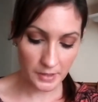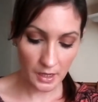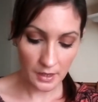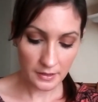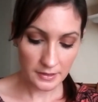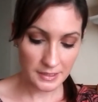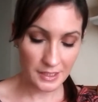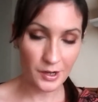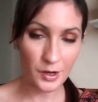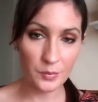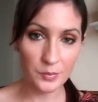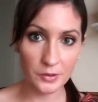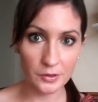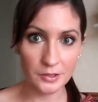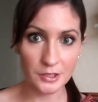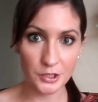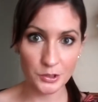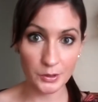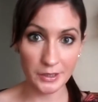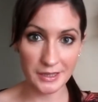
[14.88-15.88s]
so I hope you'll
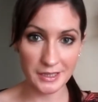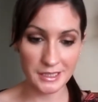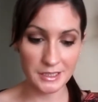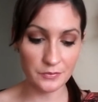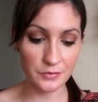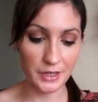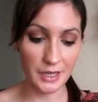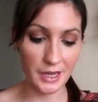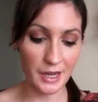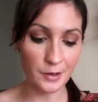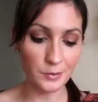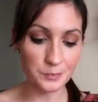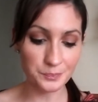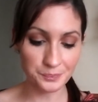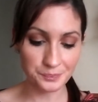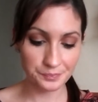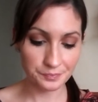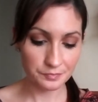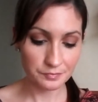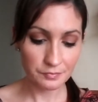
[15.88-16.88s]
enjoy this video.
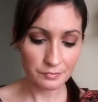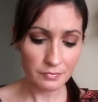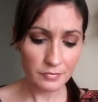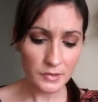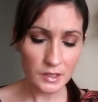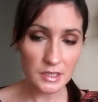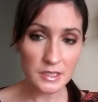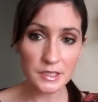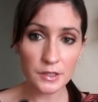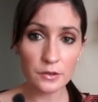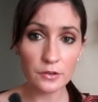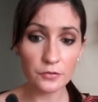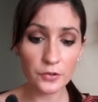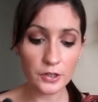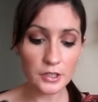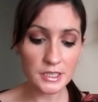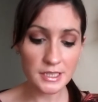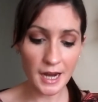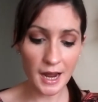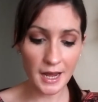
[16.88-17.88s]
So the
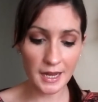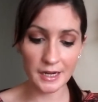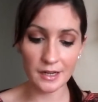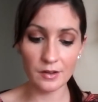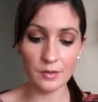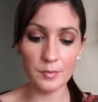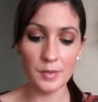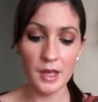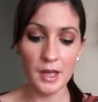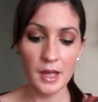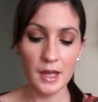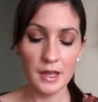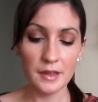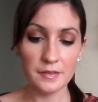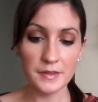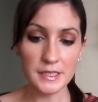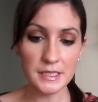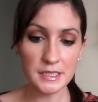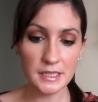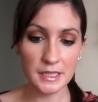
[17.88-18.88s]
first item,
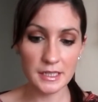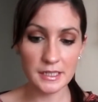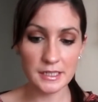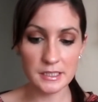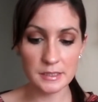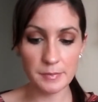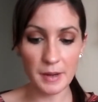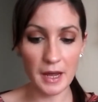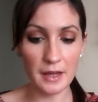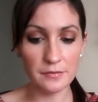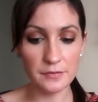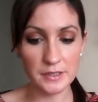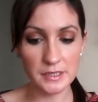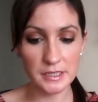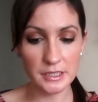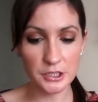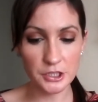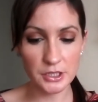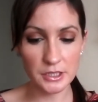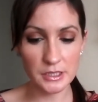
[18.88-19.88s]
this is by
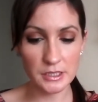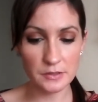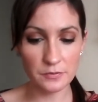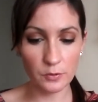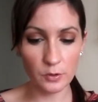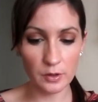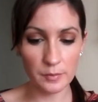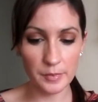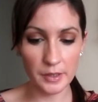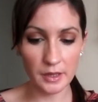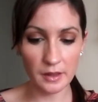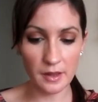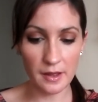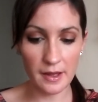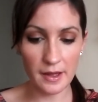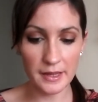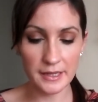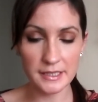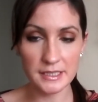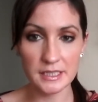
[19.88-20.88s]
Physicians
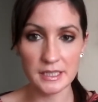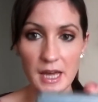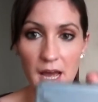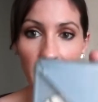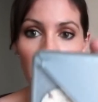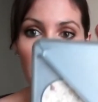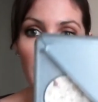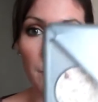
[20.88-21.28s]
Formula. It's the eye